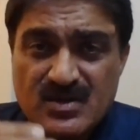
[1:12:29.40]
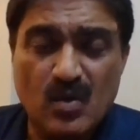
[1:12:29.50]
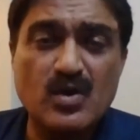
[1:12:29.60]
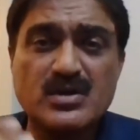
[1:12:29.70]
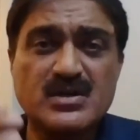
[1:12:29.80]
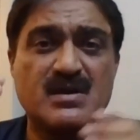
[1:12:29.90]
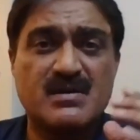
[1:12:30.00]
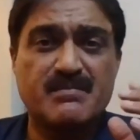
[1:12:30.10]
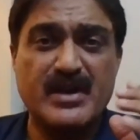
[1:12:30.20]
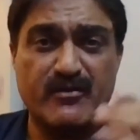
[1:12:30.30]
don't
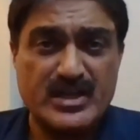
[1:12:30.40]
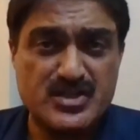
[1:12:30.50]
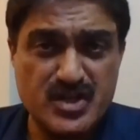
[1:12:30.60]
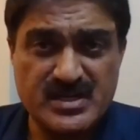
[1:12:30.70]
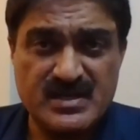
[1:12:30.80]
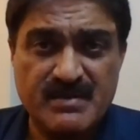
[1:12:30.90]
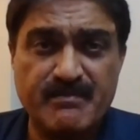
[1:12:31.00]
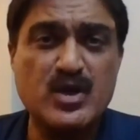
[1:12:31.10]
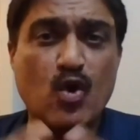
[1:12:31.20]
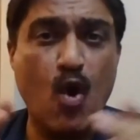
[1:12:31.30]
be rigid,
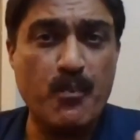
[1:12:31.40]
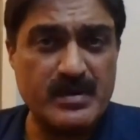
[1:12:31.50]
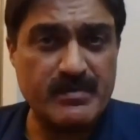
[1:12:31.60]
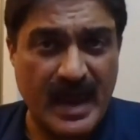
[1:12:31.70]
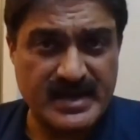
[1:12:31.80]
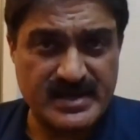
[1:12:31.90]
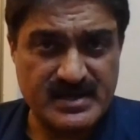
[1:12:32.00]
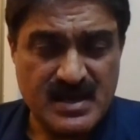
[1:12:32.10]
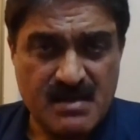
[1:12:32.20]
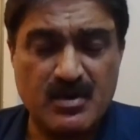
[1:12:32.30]
be
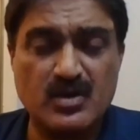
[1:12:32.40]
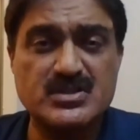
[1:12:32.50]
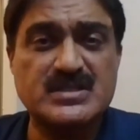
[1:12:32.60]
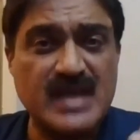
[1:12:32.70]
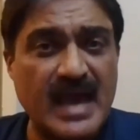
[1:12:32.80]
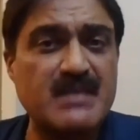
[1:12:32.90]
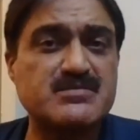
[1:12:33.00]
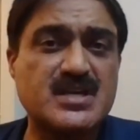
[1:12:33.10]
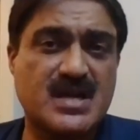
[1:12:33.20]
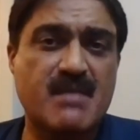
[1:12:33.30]
open-minded, because the
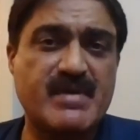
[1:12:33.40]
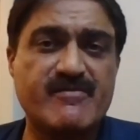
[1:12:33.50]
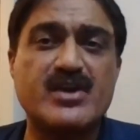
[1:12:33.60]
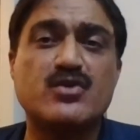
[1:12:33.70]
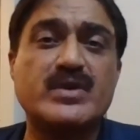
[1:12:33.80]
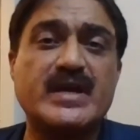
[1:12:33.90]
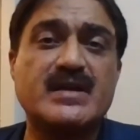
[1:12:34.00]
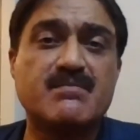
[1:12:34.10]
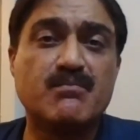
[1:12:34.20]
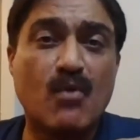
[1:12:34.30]
times are coming where you
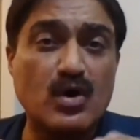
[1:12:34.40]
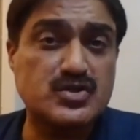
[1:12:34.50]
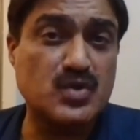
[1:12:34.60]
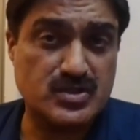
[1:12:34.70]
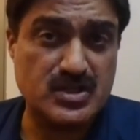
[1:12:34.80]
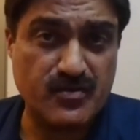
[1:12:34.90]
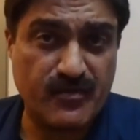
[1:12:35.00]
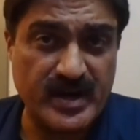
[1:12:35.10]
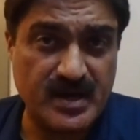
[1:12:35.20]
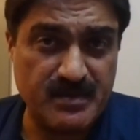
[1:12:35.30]
need more sources
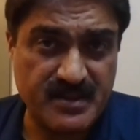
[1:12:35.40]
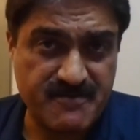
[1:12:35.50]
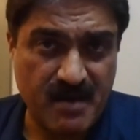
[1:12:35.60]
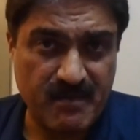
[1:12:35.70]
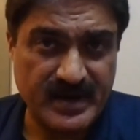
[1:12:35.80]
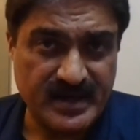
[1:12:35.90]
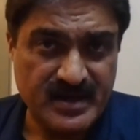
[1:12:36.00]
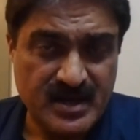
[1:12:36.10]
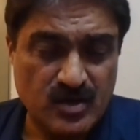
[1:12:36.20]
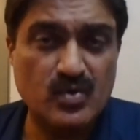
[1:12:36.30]
of income in the family.
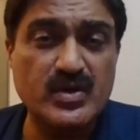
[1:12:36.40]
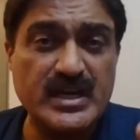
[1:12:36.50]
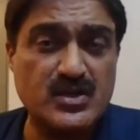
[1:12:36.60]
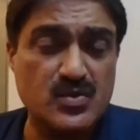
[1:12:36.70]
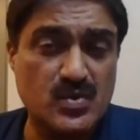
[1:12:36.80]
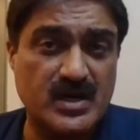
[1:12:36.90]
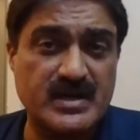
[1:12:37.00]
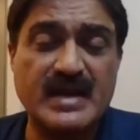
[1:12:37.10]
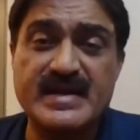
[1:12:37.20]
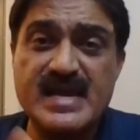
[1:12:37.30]
You need to
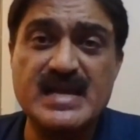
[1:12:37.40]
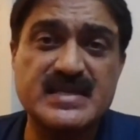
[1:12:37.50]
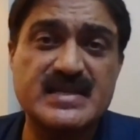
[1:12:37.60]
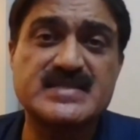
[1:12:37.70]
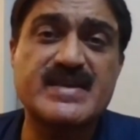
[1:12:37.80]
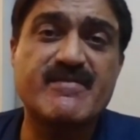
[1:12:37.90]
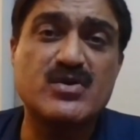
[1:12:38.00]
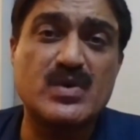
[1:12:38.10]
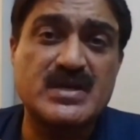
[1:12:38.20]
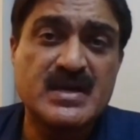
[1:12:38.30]
earn, and DXN is giving
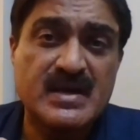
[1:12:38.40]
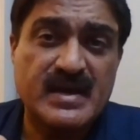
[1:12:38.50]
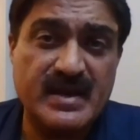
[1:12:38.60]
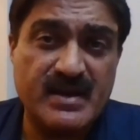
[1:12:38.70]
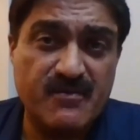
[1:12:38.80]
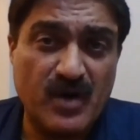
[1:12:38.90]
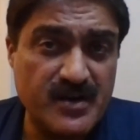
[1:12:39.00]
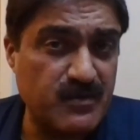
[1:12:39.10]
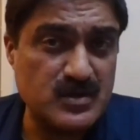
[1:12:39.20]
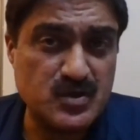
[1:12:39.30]
you a
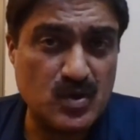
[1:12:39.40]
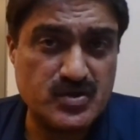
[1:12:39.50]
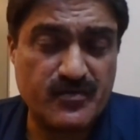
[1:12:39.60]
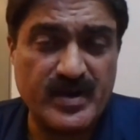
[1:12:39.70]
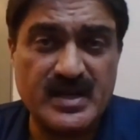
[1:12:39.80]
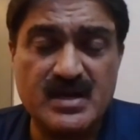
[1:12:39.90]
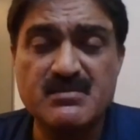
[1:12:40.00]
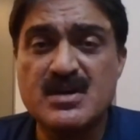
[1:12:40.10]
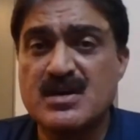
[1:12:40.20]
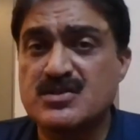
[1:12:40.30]
wonderful source of
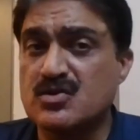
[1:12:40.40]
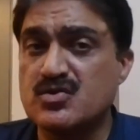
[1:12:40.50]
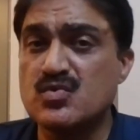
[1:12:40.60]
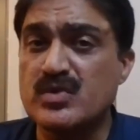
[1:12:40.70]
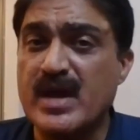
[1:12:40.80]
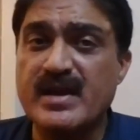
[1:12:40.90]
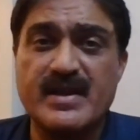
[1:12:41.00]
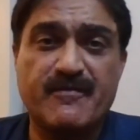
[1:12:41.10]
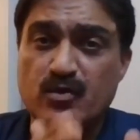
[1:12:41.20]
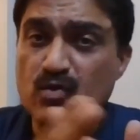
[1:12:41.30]
income. So you can,
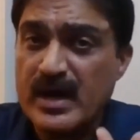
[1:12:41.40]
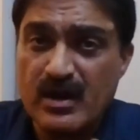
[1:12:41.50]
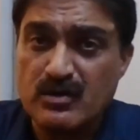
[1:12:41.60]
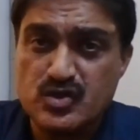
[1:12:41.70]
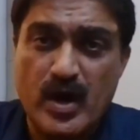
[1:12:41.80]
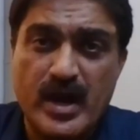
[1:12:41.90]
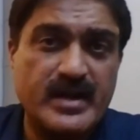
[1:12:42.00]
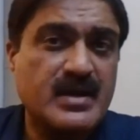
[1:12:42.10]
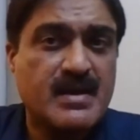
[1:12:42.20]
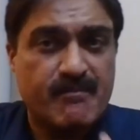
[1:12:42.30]
if you cannot
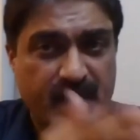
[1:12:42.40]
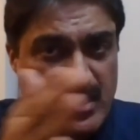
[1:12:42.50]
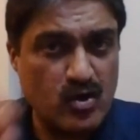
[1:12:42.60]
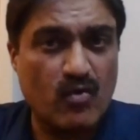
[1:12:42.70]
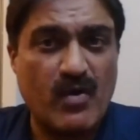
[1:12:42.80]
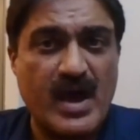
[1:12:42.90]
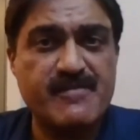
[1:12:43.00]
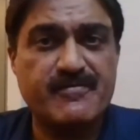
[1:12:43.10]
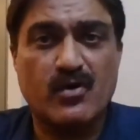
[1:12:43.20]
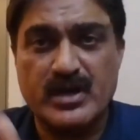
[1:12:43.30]
join, make your
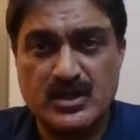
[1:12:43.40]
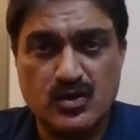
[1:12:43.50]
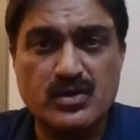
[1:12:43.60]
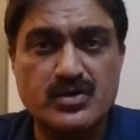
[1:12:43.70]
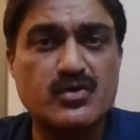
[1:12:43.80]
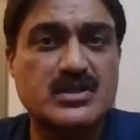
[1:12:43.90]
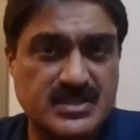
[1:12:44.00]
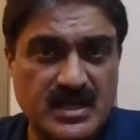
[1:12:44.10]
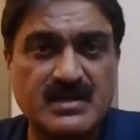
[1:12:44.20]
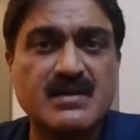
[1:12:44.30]
wife or a daughter or
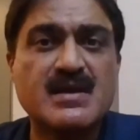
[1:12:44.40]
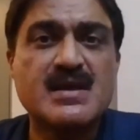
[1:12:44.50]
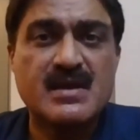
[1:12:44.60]
son